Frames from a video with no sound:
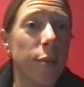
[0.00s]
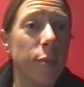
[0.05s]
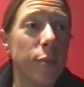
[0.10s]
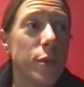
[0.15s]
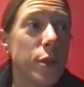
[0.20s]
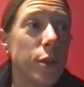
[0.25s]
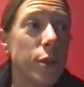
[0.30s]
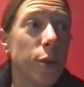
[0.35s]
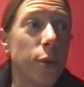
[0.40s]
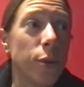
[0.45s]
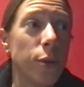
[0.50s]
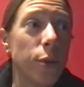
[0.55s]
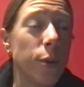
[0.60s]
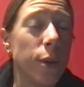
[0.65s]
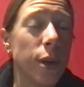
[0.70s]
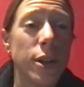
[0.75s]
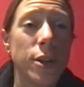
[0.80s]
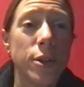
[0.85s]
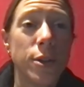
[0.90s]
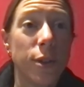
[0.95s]
So
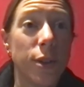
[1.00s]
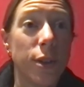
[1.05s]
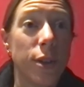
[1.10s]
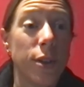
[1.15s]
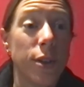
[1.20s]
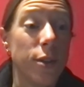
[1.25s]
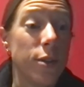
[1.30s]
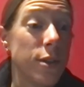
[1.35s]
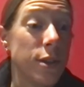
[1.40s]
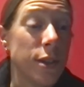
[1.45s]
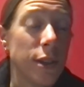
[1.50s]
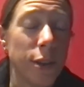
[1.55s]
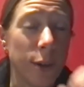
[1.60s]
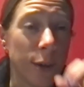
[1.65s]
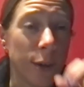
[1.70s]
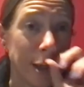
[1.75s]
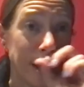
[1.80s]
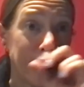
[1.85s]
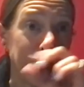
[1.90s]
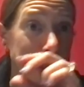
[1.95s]
occasionally there's an
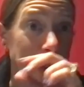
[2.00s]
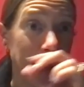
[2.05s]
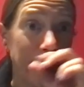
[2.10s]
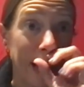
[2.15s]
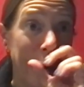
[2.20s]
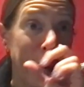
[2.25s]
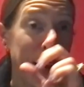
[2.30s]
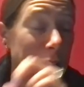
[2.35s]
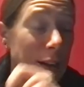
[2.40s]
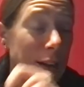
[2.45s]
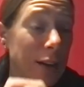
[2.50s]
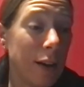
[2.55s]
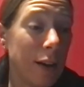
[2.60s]
artist like that.